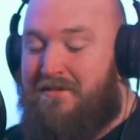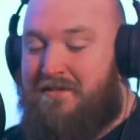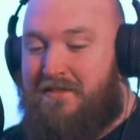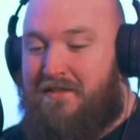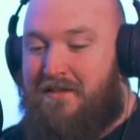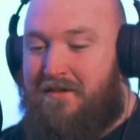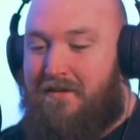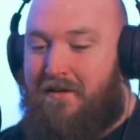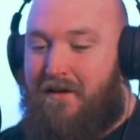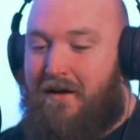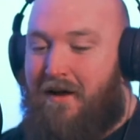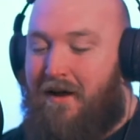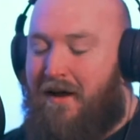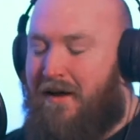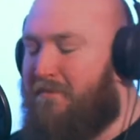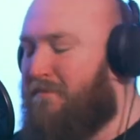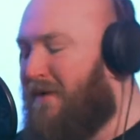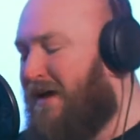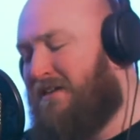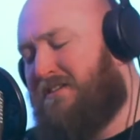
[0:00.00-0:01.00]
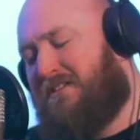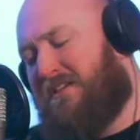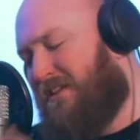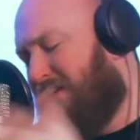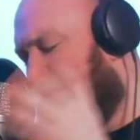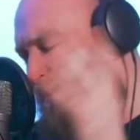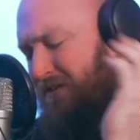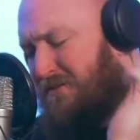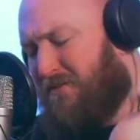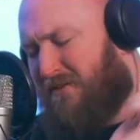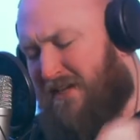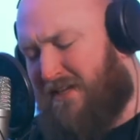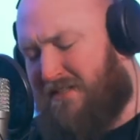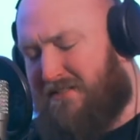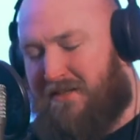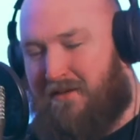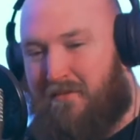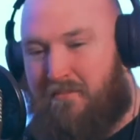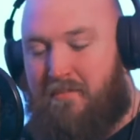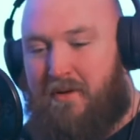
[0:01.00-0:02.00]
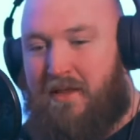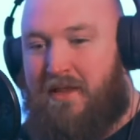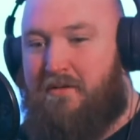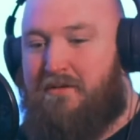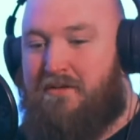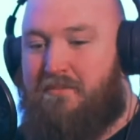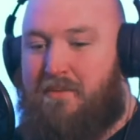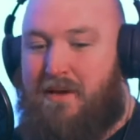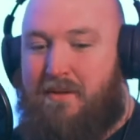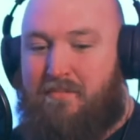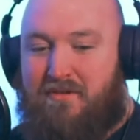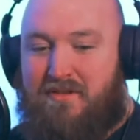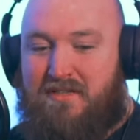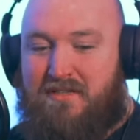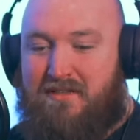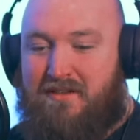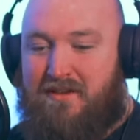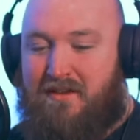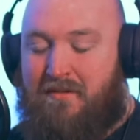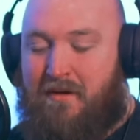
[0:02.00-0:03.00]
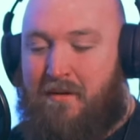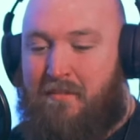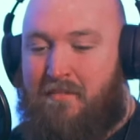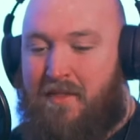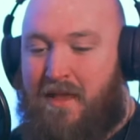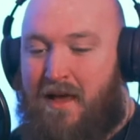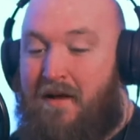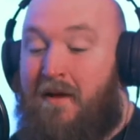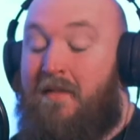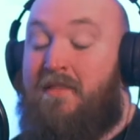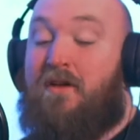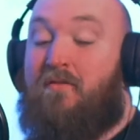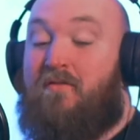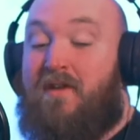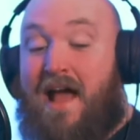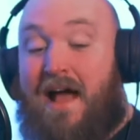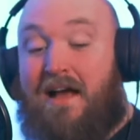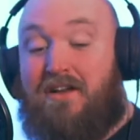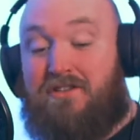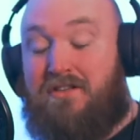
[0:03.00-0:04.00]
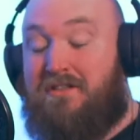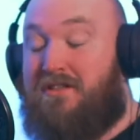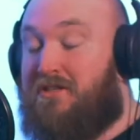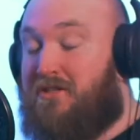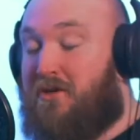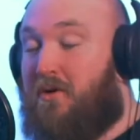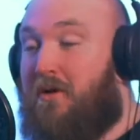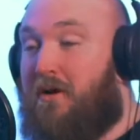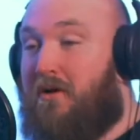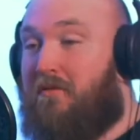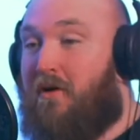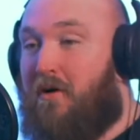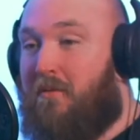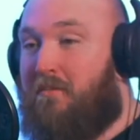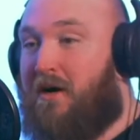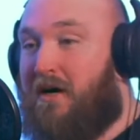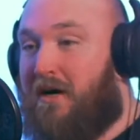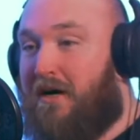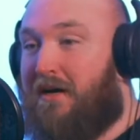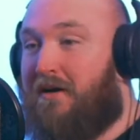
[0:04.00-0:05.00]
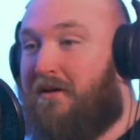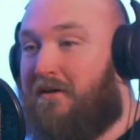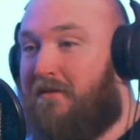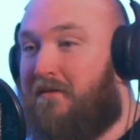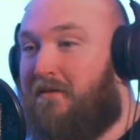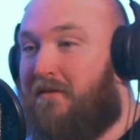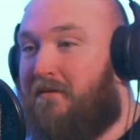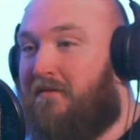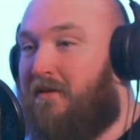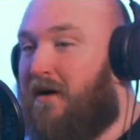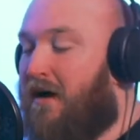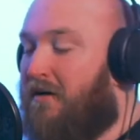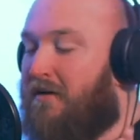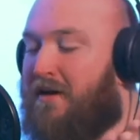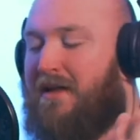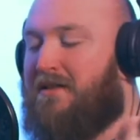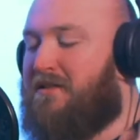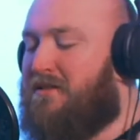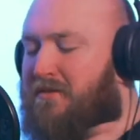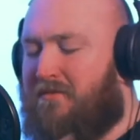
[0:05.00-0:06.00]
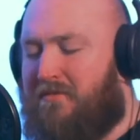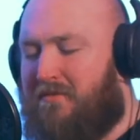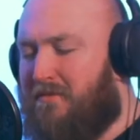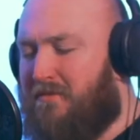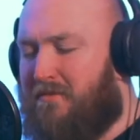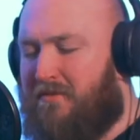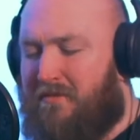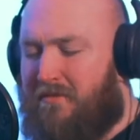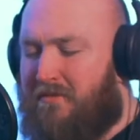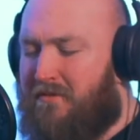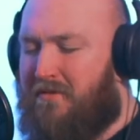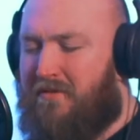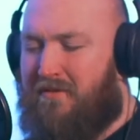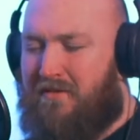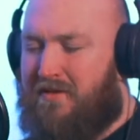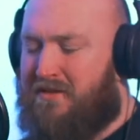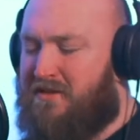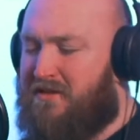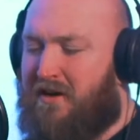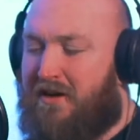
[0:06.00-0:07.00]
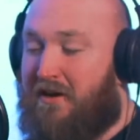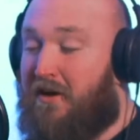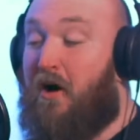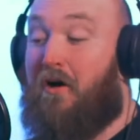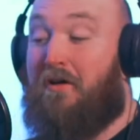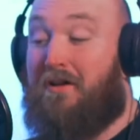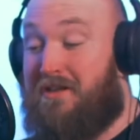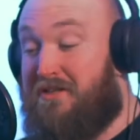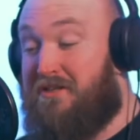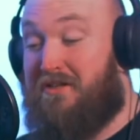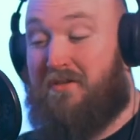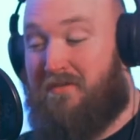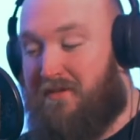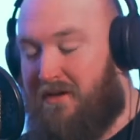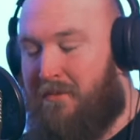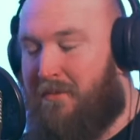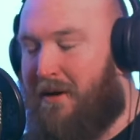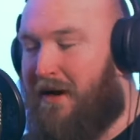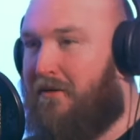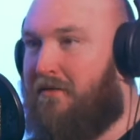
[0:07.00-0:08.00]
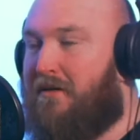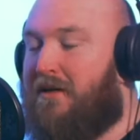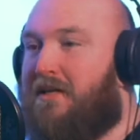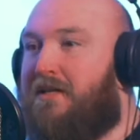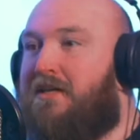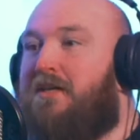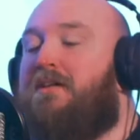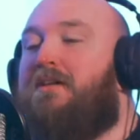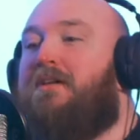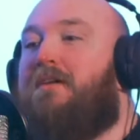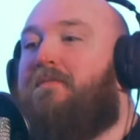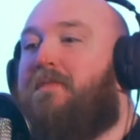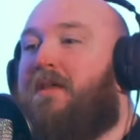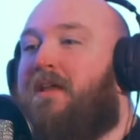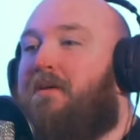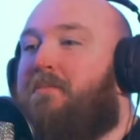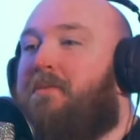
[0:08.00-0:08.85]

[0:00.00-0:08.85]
was a. Uh, I mentioned it in the article later, but there was people. The reaction to toilet roll buying Right, I'll get into the psychology of it apparently in a